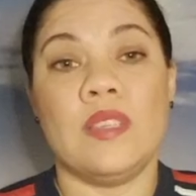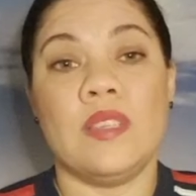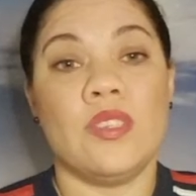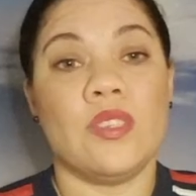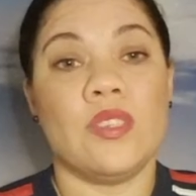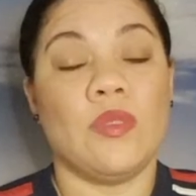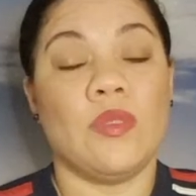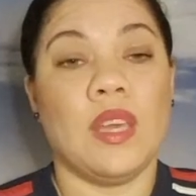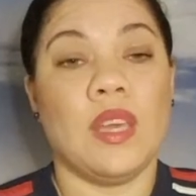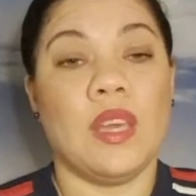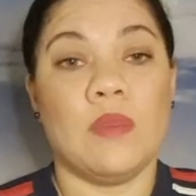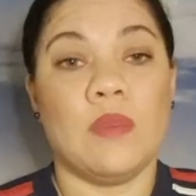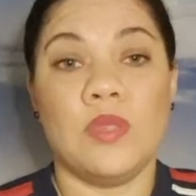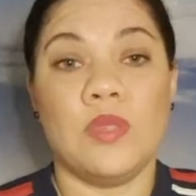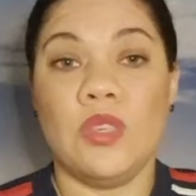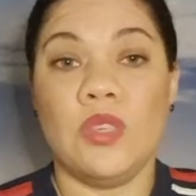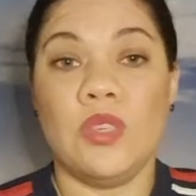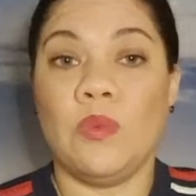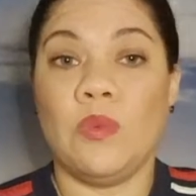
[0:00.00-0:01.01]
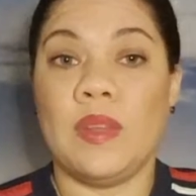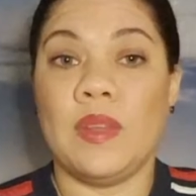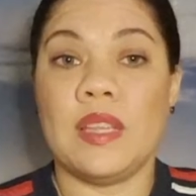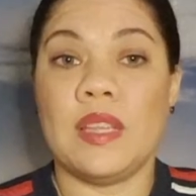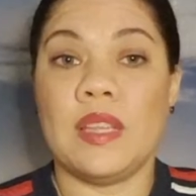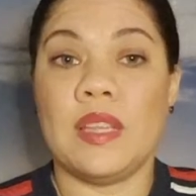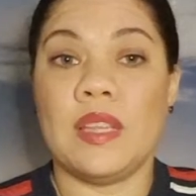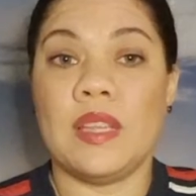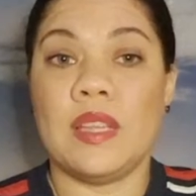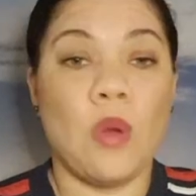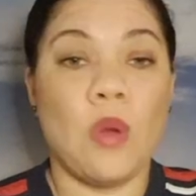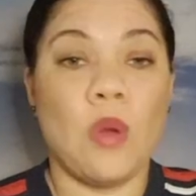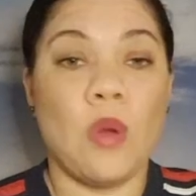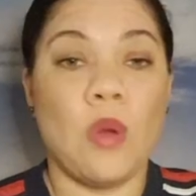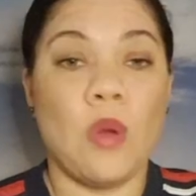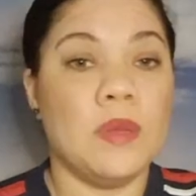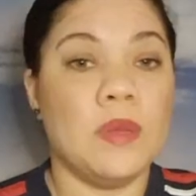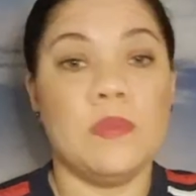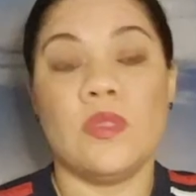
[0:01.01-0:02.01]
just only come to you when there's
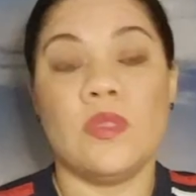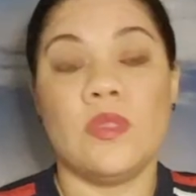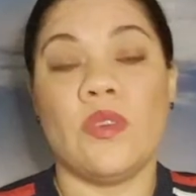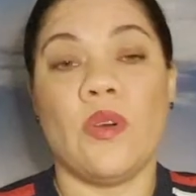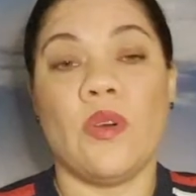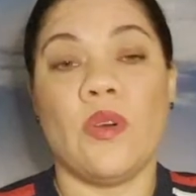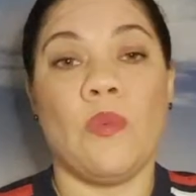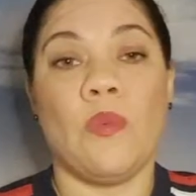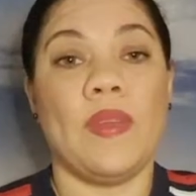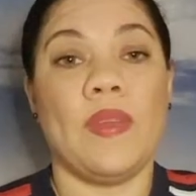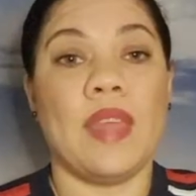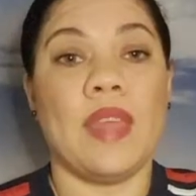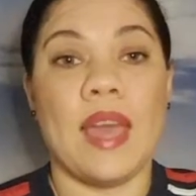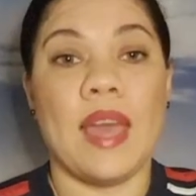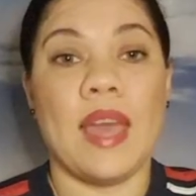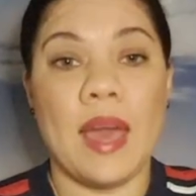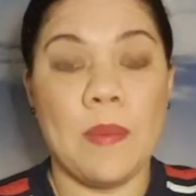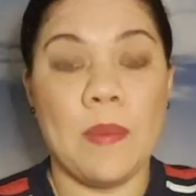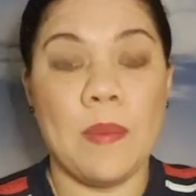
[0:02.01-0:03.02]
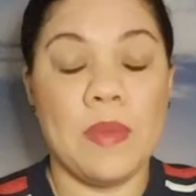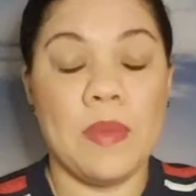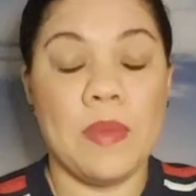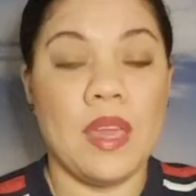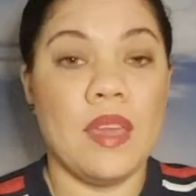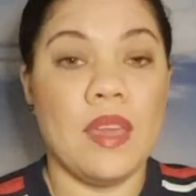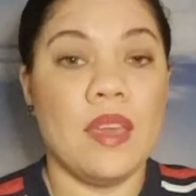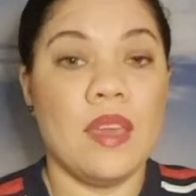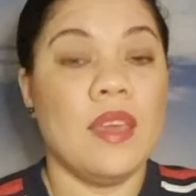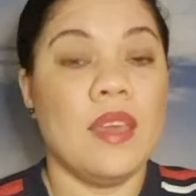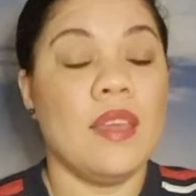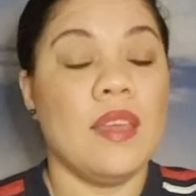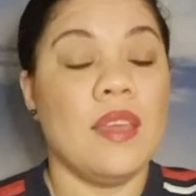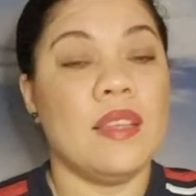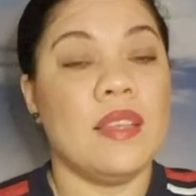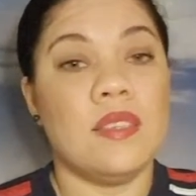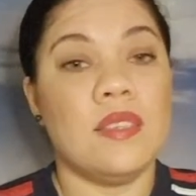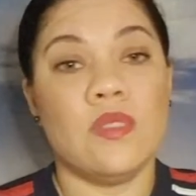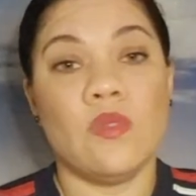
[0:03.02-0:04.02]
problems, not when they're happy.
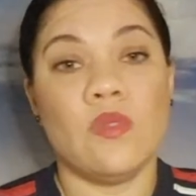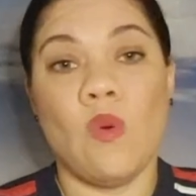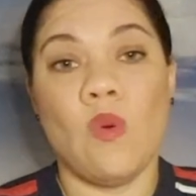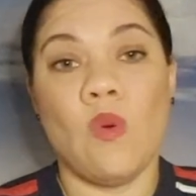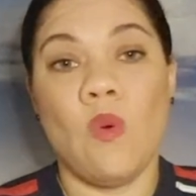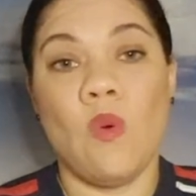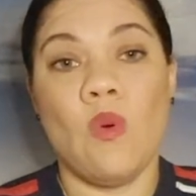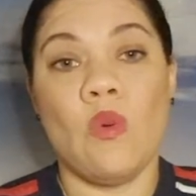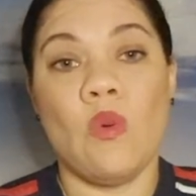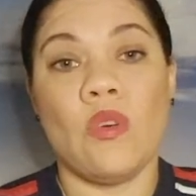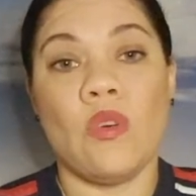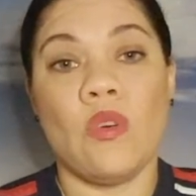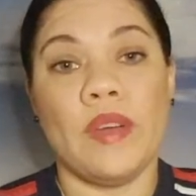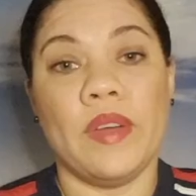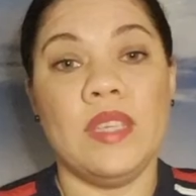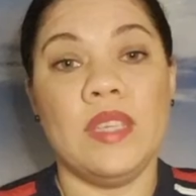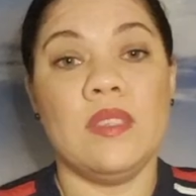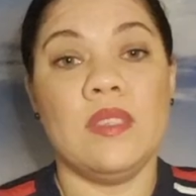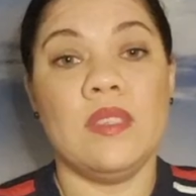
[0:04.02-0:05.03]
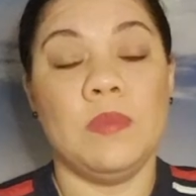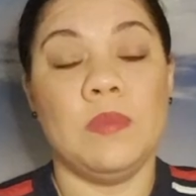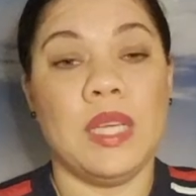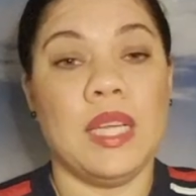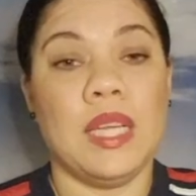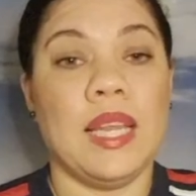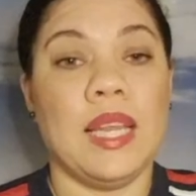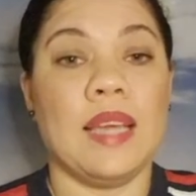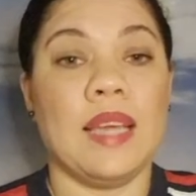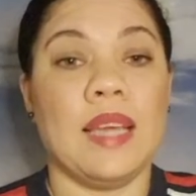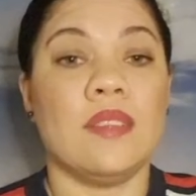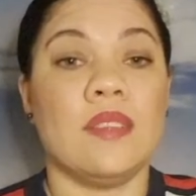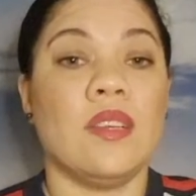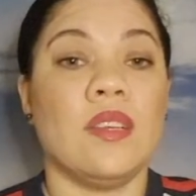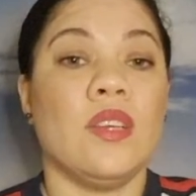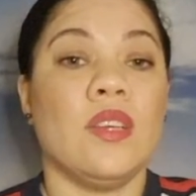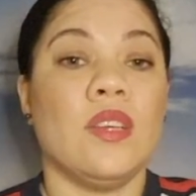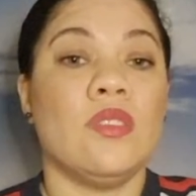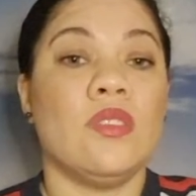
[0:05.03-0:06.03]
This is all going to be cleared.
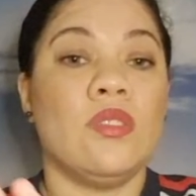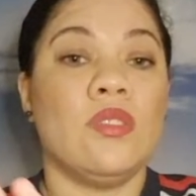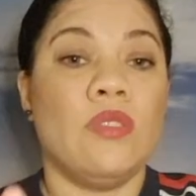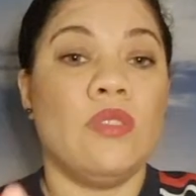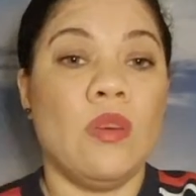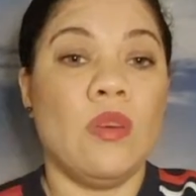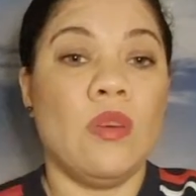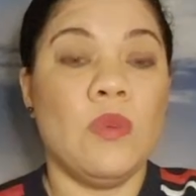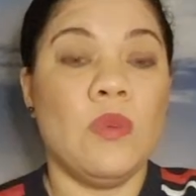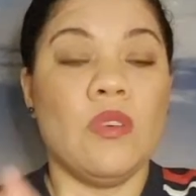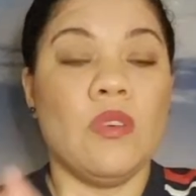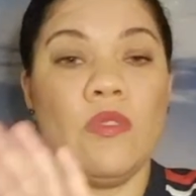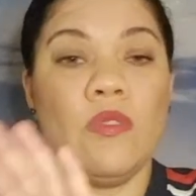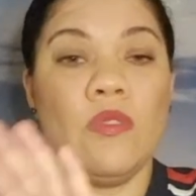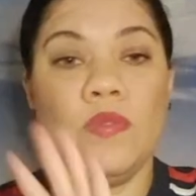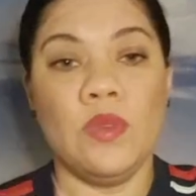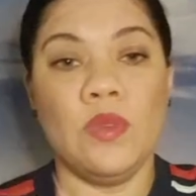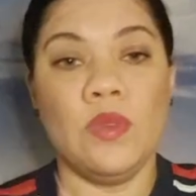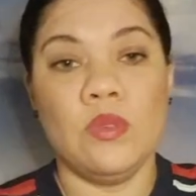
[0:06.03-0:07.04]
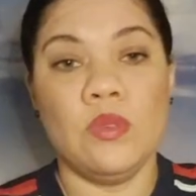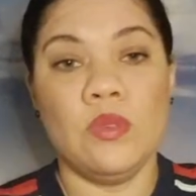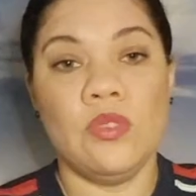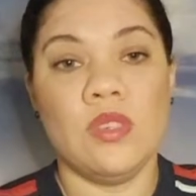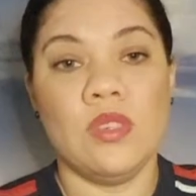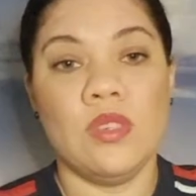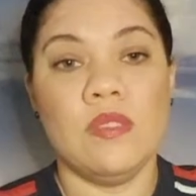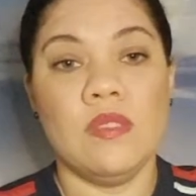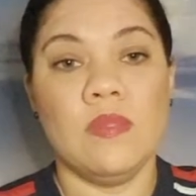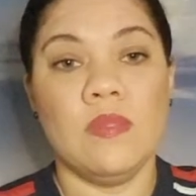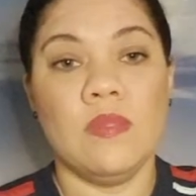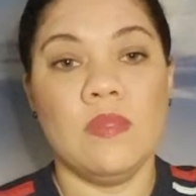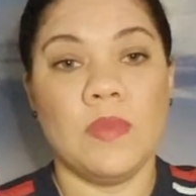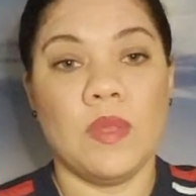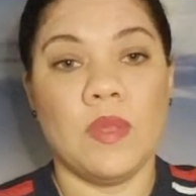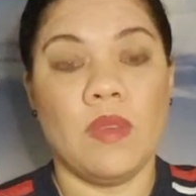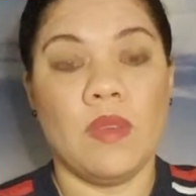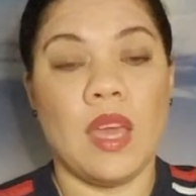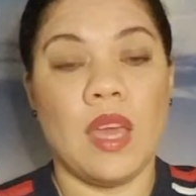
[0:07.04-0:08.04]
So no more confusion,
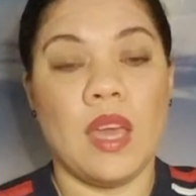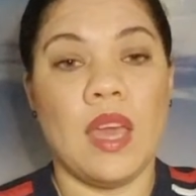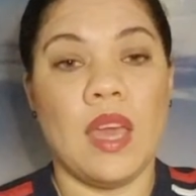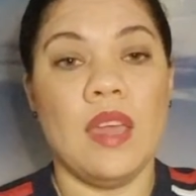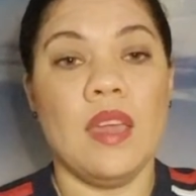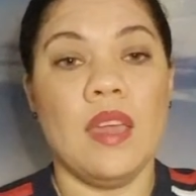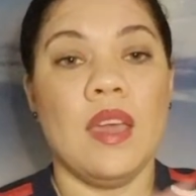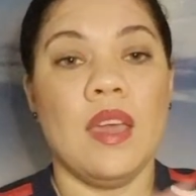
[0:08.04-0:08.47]
okay?